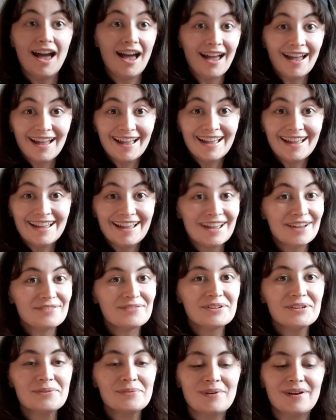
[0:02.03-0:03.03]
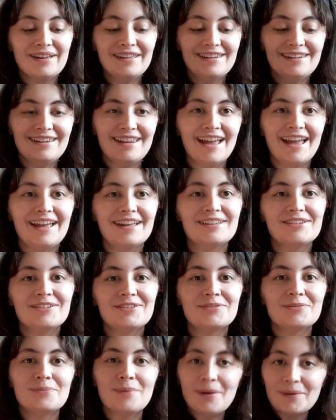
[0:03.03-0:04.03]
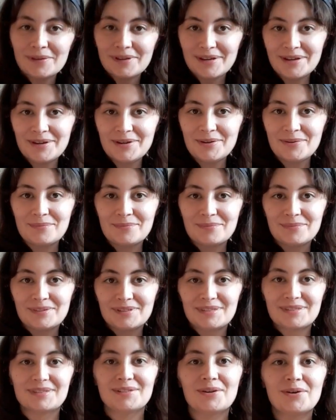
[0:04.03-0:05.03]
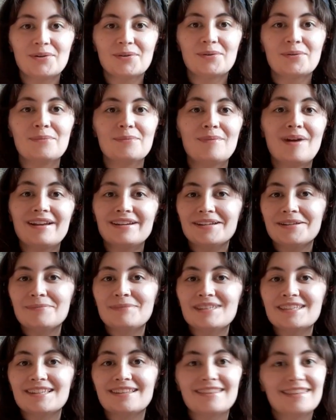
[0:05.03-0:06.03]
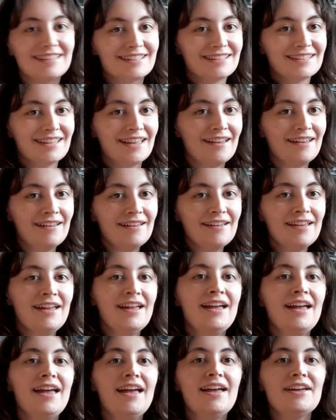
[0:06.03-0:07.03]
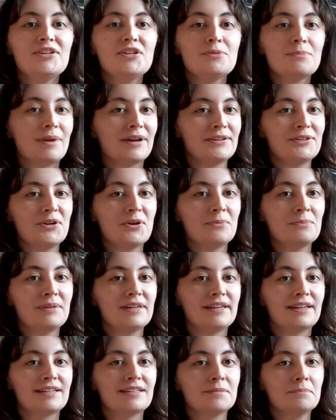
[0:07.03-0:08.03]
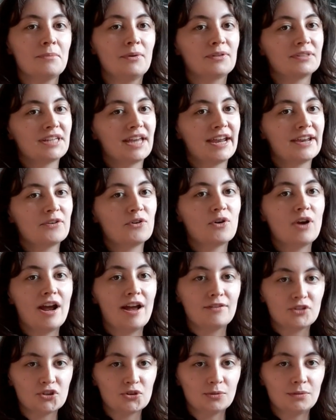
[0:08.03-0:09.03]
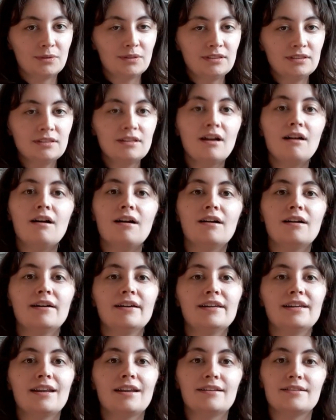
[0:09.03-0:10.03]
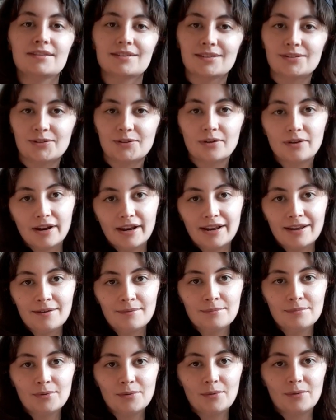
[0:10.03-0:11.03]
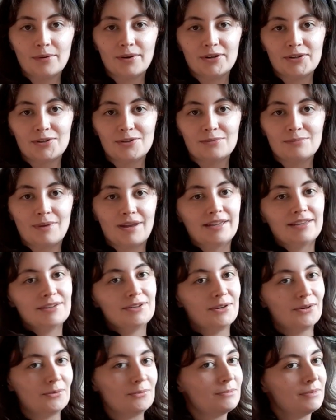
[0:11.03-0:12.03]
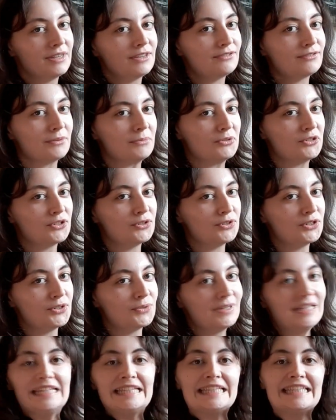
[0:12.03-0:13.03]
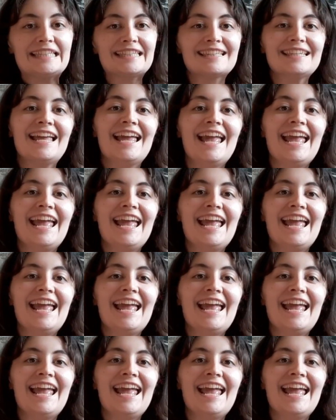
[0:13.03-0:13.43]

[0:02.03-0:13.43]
Hi everyone and welcome. So my name is Alyssa. You might know me as Multicraftual on Instagram, or you might know me from Juju Knits.